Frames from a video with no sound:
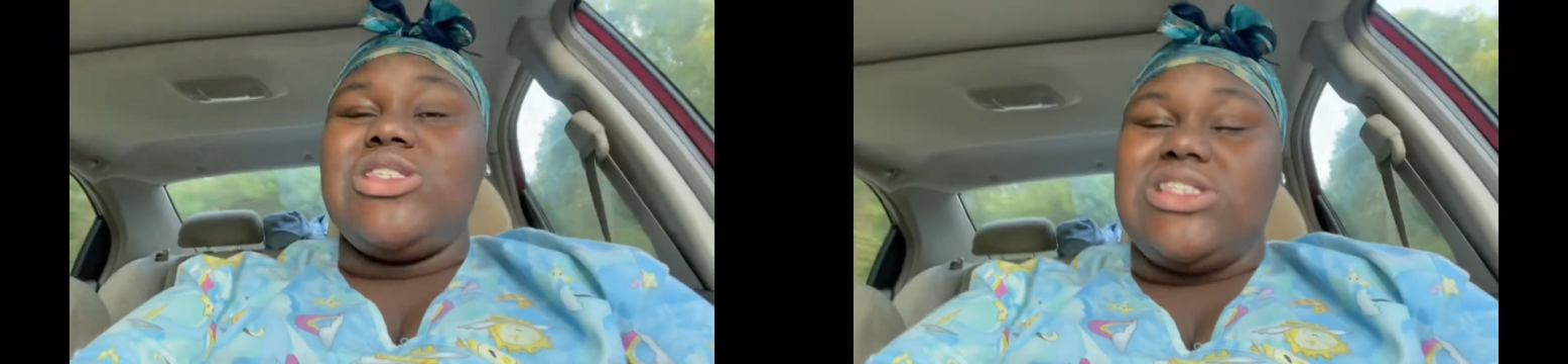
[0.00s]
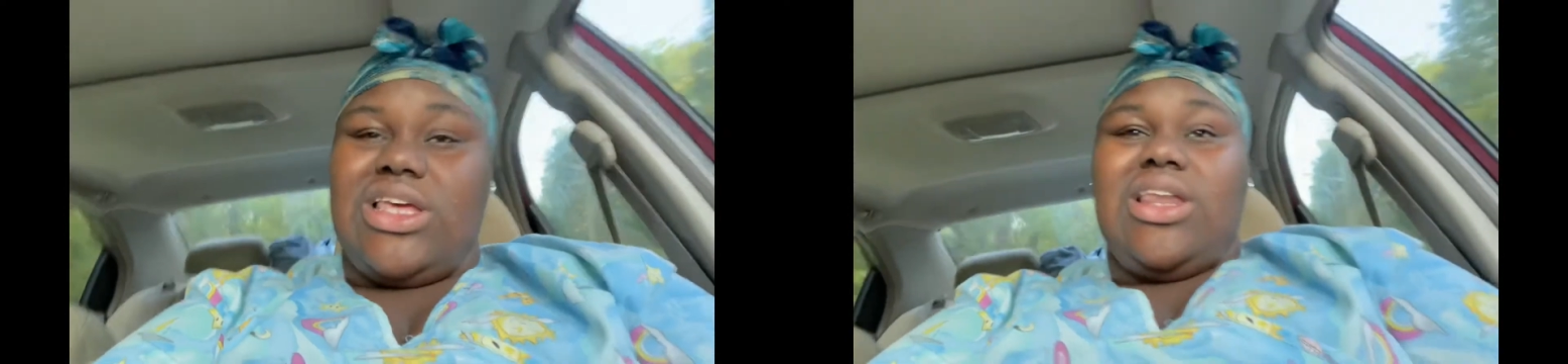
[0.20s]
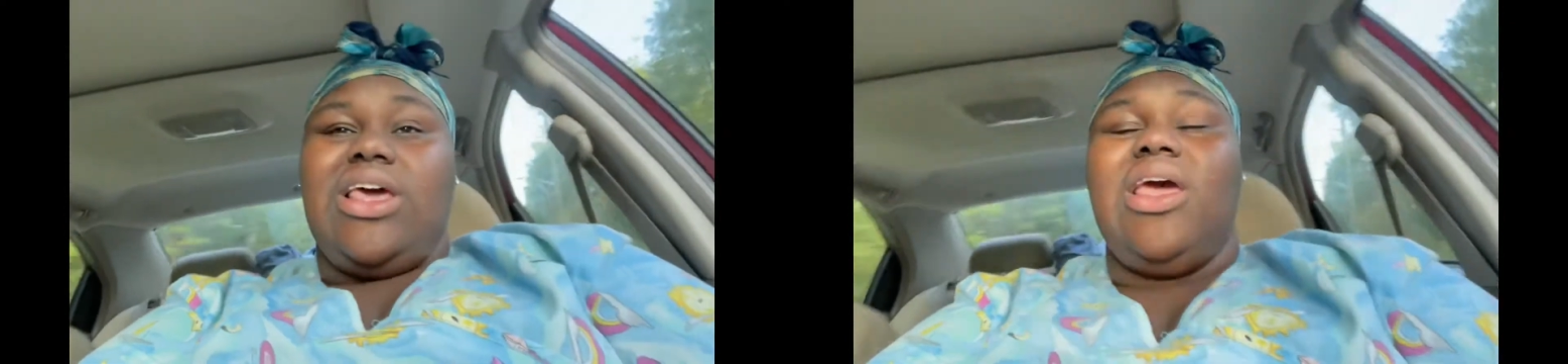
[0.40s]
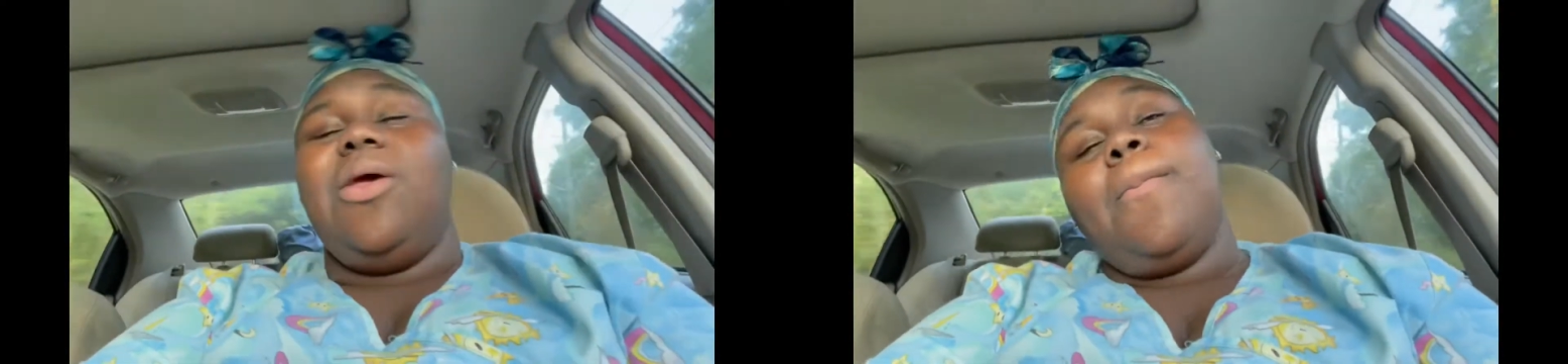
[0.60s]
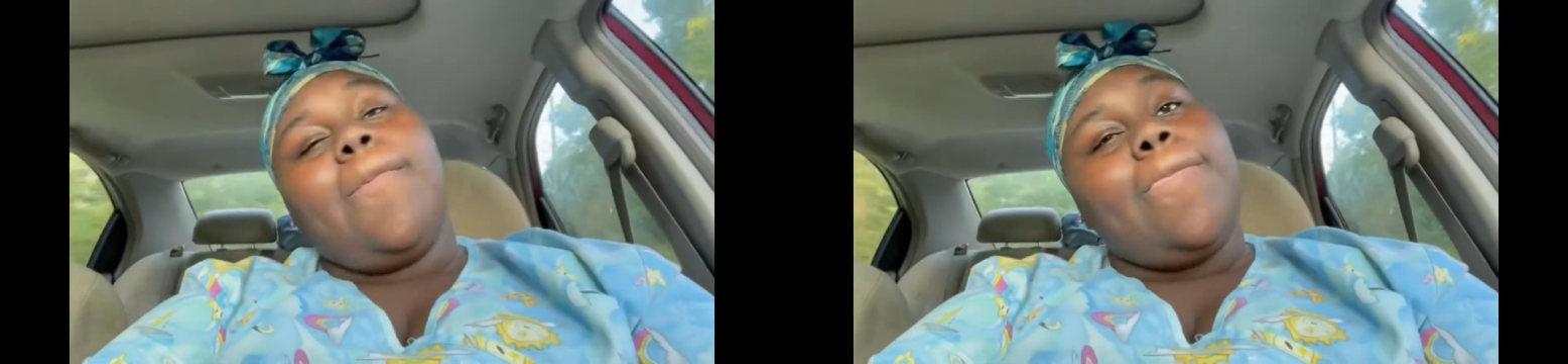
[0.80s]
sunday
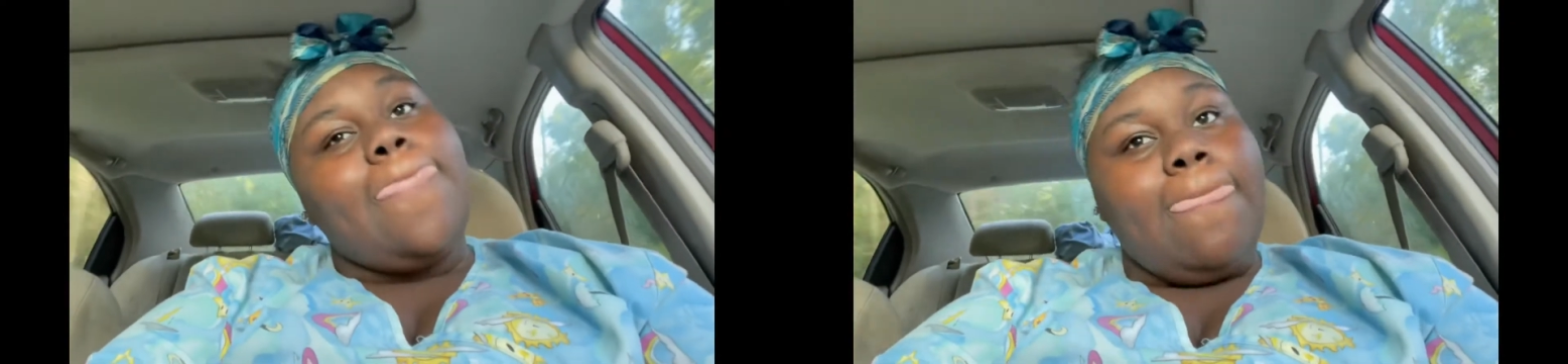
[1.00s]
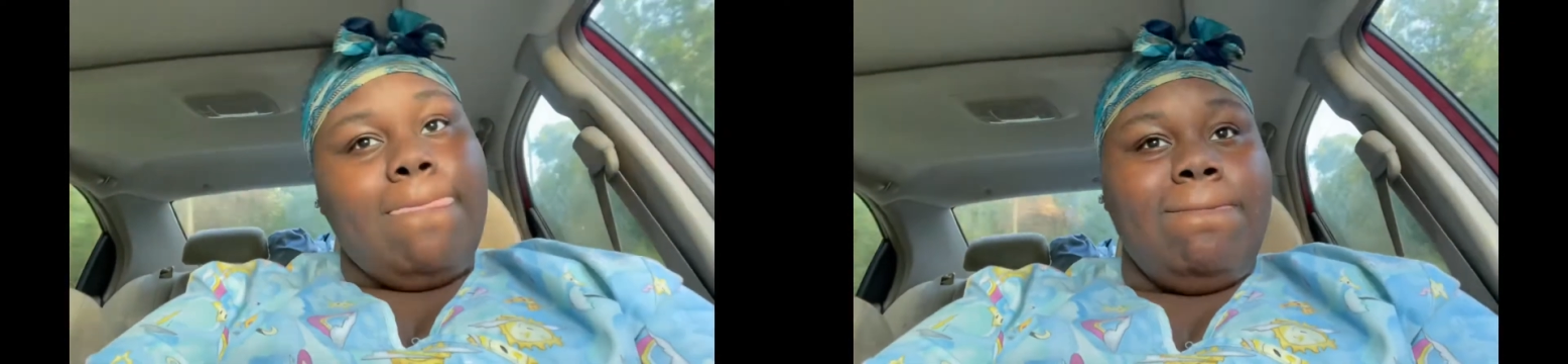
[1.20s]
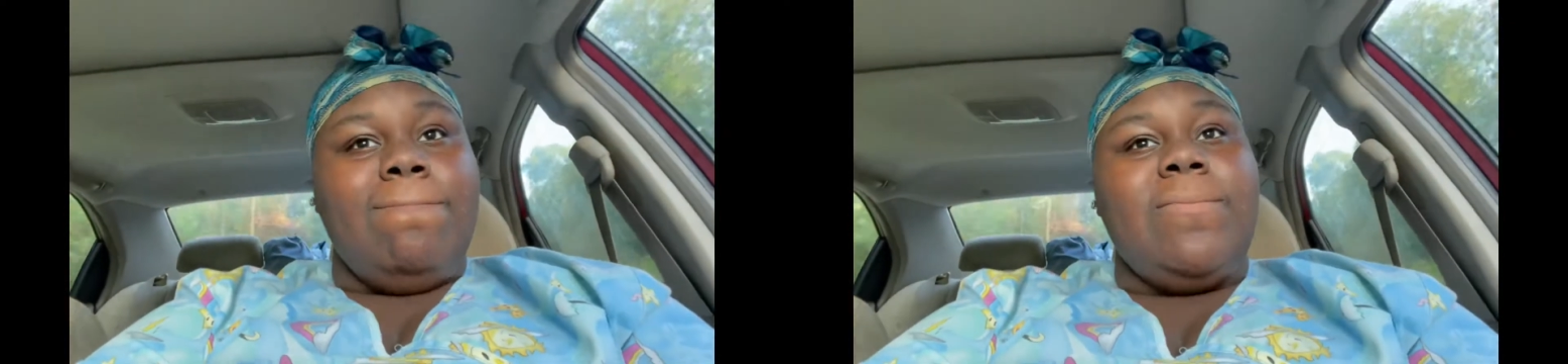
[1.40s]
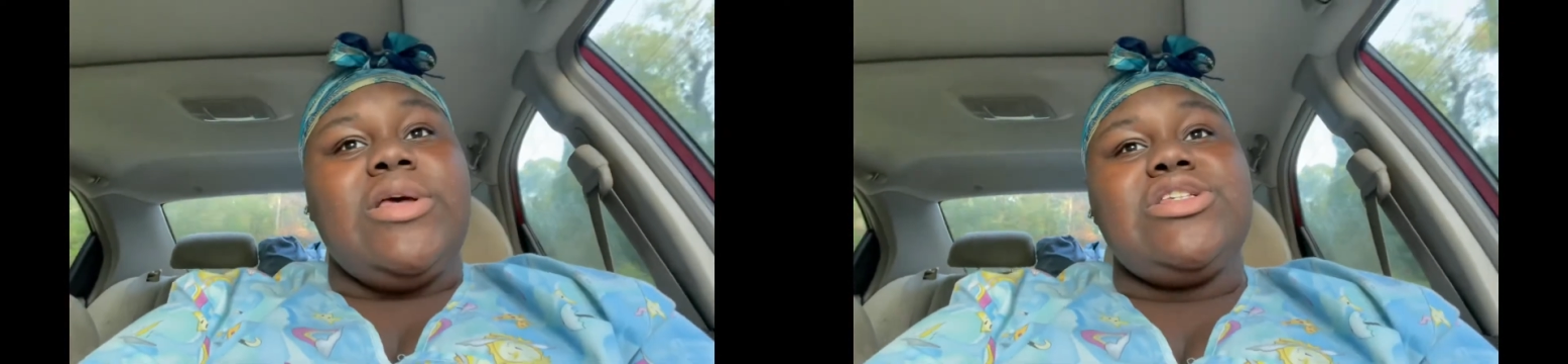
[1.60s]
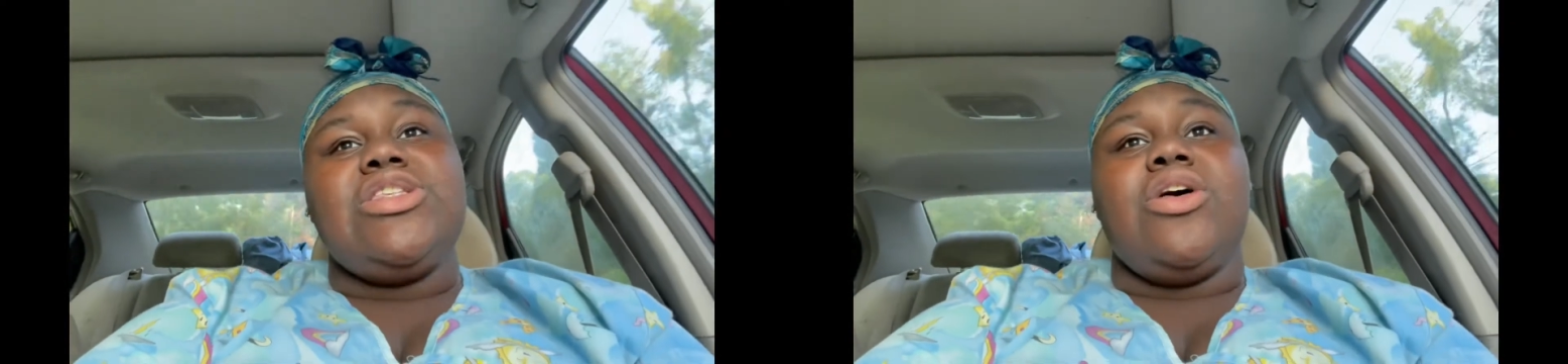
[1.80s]

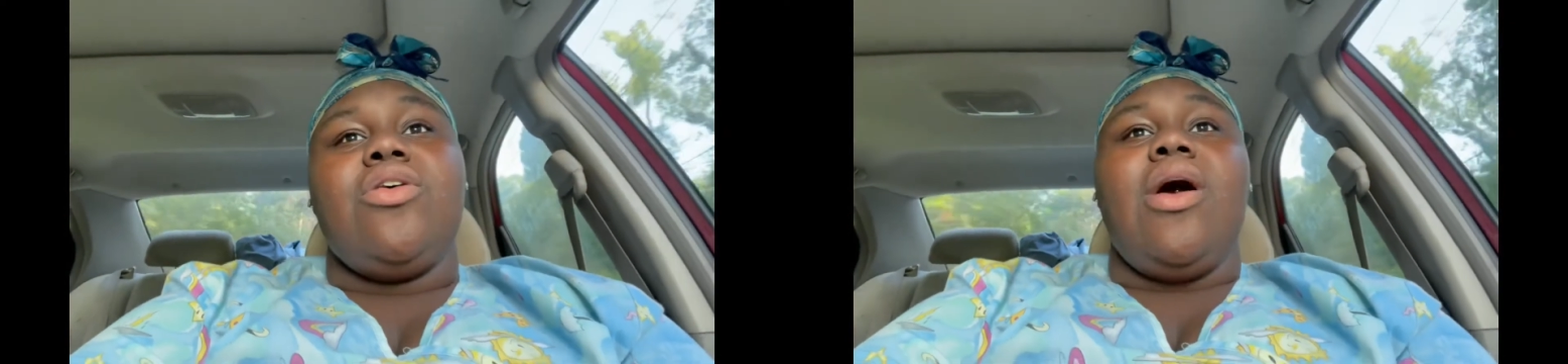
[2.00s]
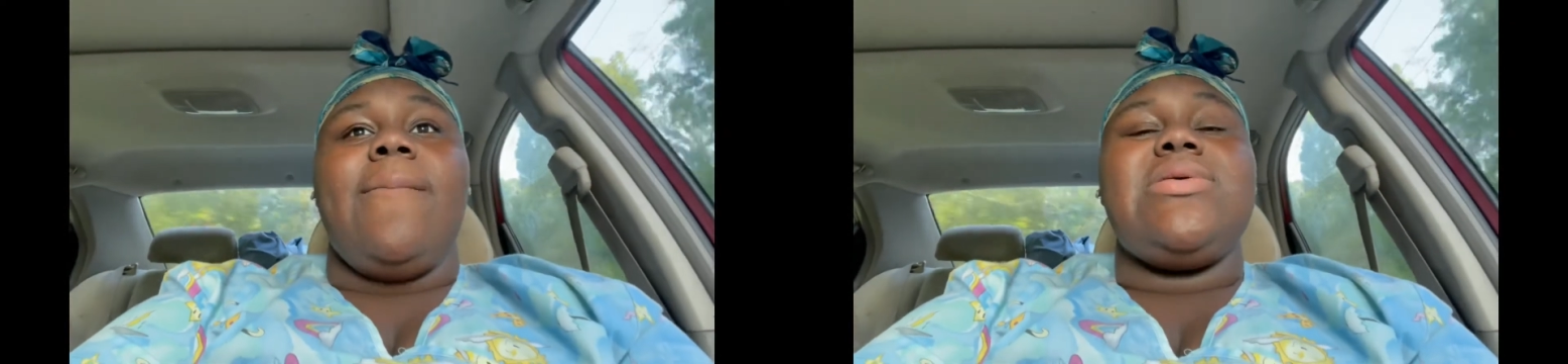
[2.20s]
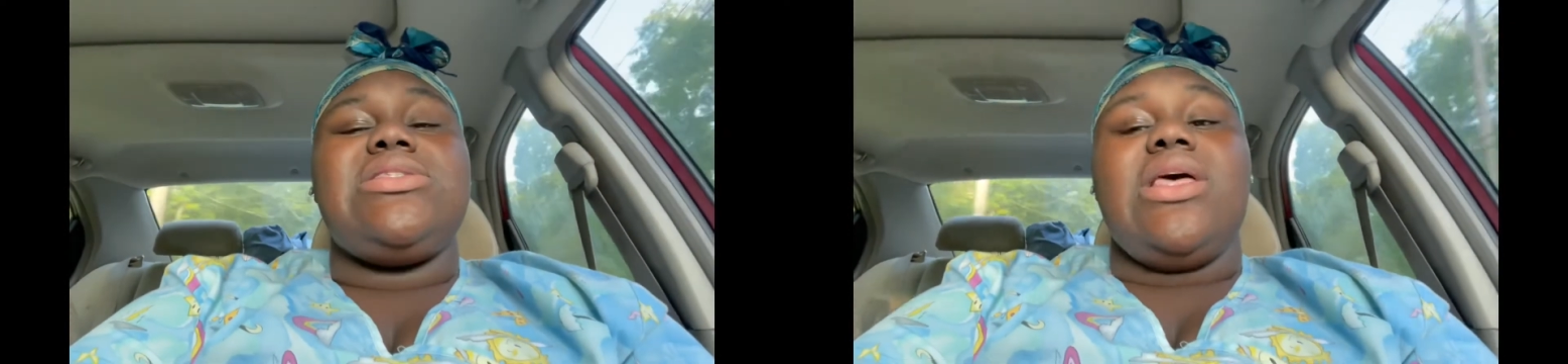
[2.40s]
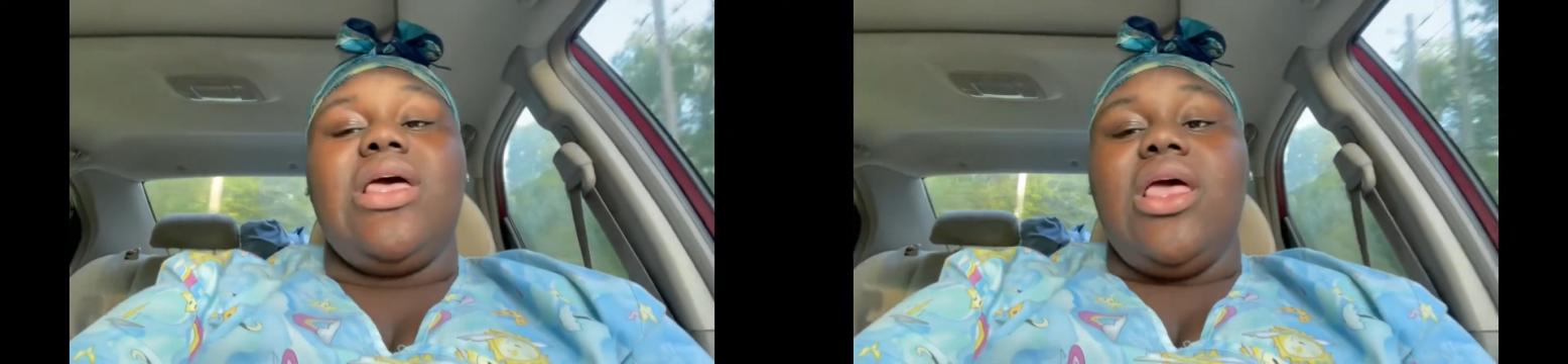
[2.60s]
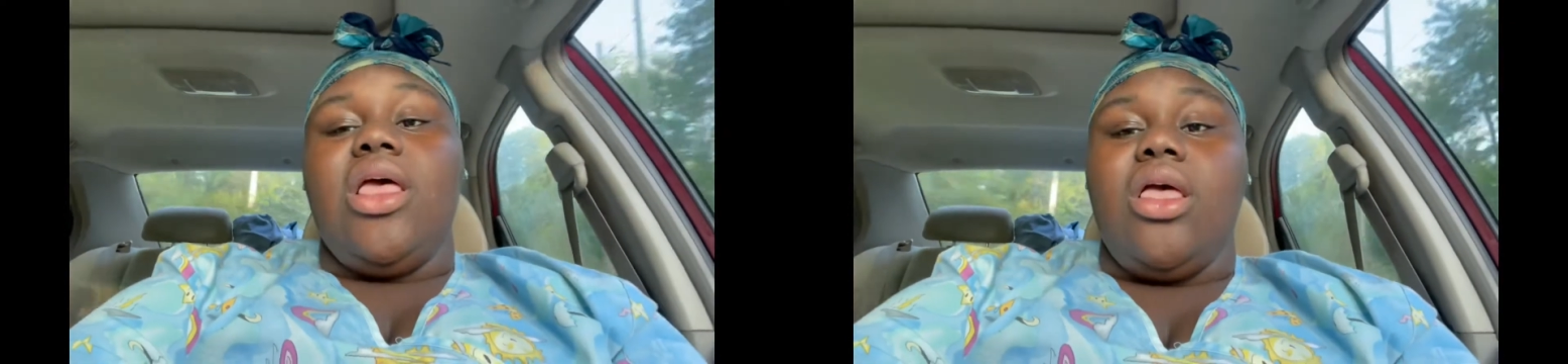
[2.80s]
so i'm gonna
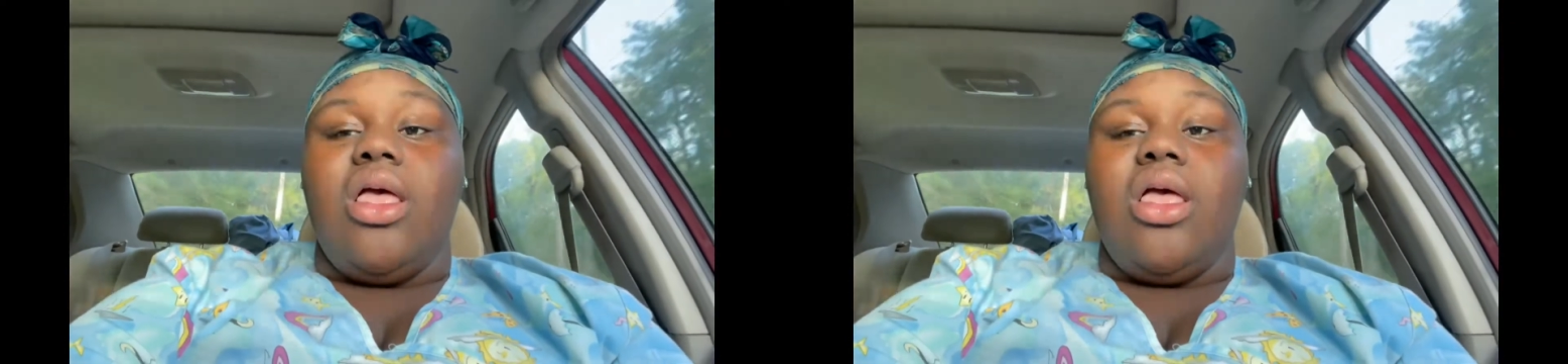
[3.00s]
say